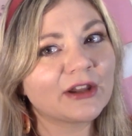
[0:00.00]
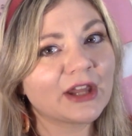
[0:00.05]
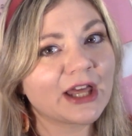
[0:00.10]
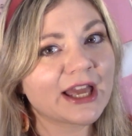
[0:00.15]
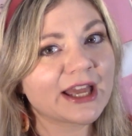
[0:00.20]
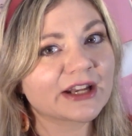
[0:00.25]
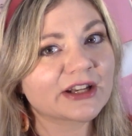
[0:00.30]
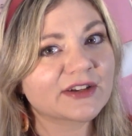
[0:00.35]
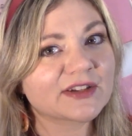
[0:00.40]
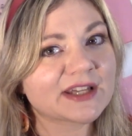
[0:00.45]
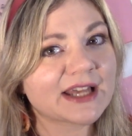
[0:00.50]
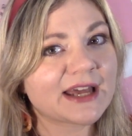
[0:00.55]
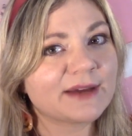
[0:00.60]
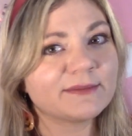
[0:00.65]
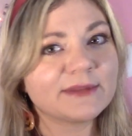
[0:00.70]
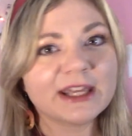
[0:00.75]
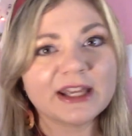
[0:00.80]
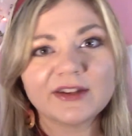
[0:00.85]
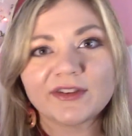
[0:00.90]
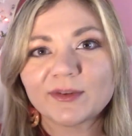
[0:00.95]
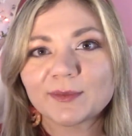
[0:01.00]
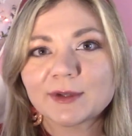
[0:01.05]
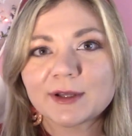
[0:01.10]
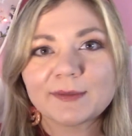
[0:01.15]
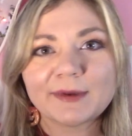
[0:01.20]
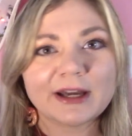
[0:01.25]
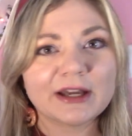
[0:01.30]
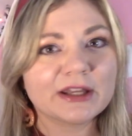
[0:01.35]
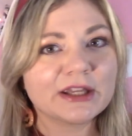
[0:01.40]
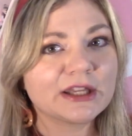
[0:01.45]
like, does that mean something
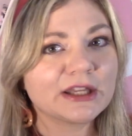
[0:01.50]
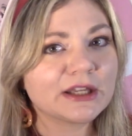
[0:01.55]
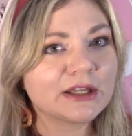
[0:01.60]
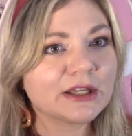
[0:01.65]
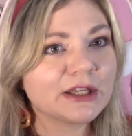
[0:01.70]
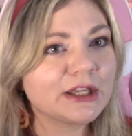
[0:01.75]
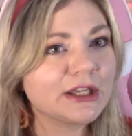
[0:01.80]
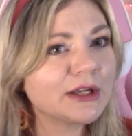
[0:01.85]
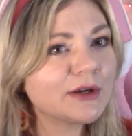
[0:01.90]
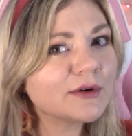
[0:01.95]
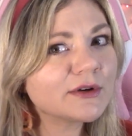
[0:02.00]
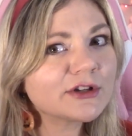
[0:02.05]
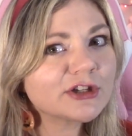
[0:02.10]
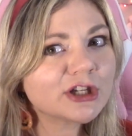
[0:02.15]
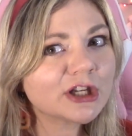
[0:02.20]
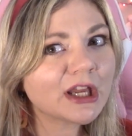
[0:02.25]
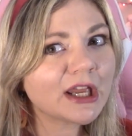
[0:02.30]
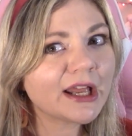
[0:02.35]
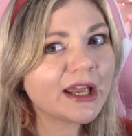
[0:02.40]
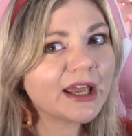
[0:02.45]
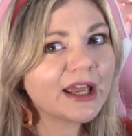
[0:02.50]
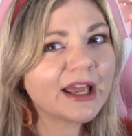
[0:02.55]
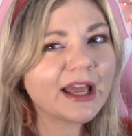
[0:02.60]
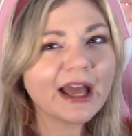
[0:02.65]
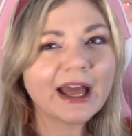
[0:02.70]
about Yuji